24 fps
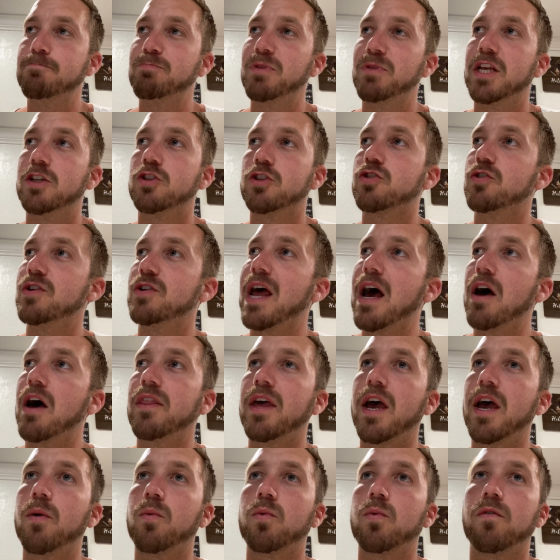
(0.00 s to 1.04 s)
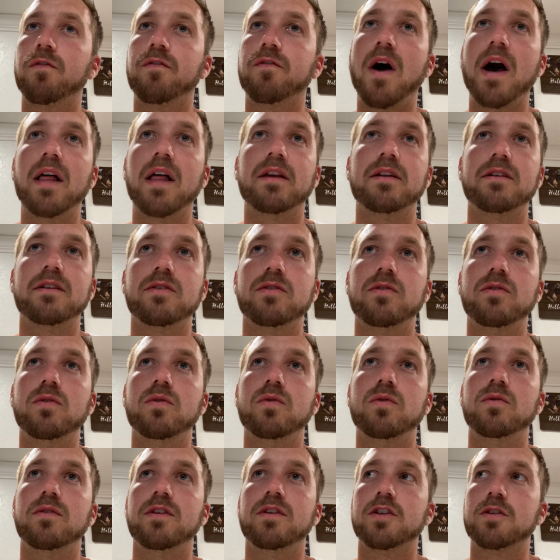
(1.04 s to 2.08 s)
And so now that we're finally
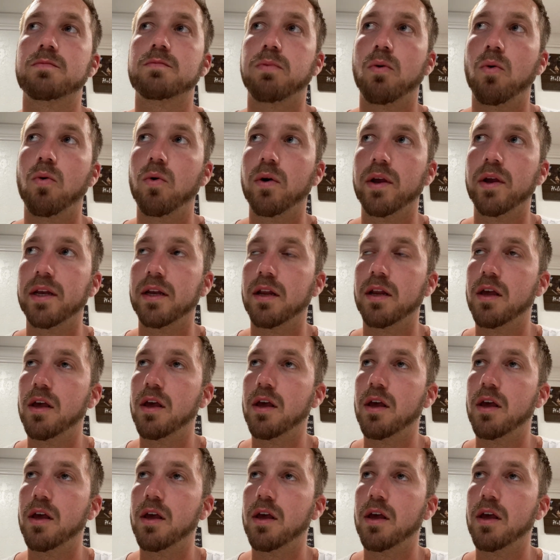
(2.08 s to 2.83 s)
to this point